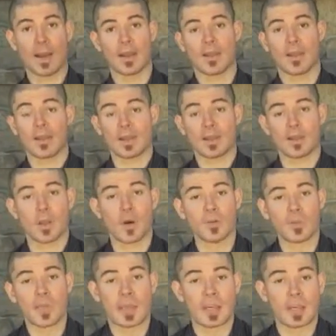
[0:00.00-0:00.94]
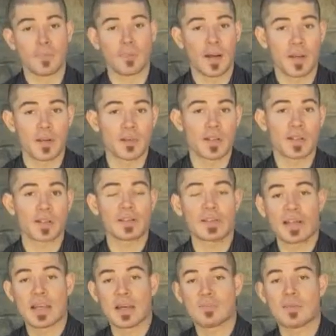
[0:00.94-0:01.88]
And it's notated by using
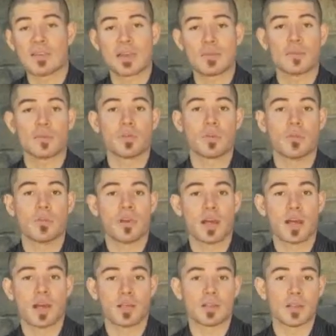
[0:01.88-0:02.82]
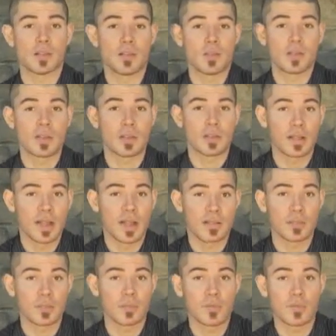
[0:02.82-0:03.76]
the same symbol terminology used in
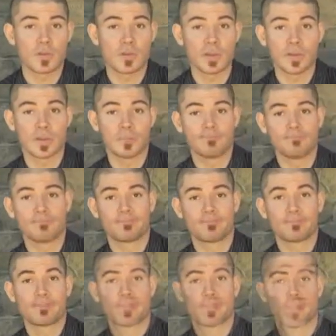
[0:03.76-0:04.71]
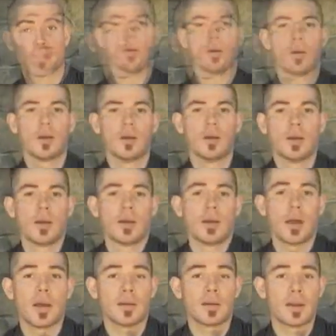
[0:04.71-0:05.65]
classical music.
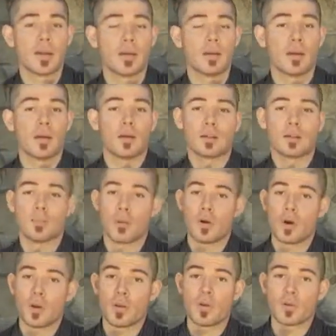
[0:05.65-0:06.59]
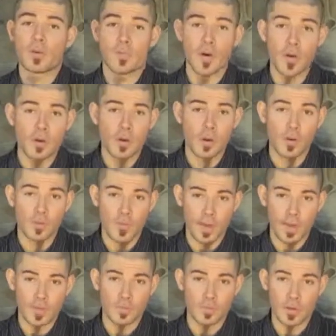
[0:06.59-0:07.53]
Now, to get some more of those vocal
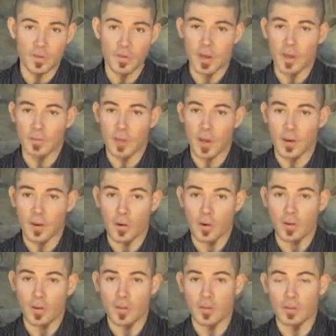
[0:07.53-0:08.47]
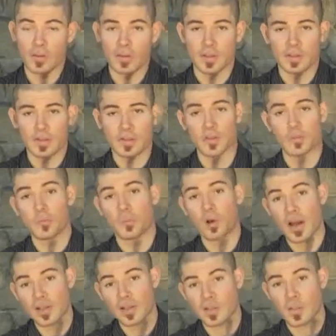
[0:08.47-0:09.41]
effects that we were talking about earlier, to
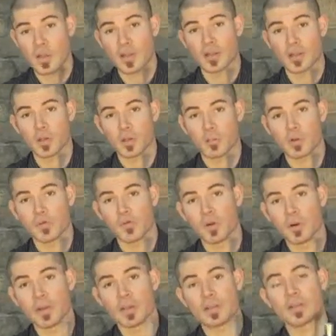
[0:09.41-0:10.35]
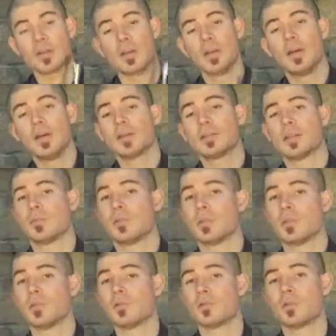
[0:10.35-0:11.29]
approximate the human voice,
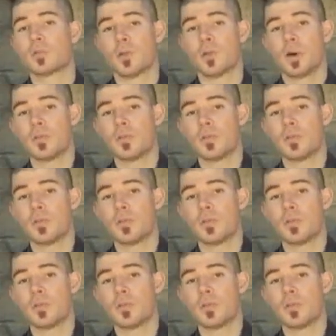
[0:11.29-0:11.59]
something used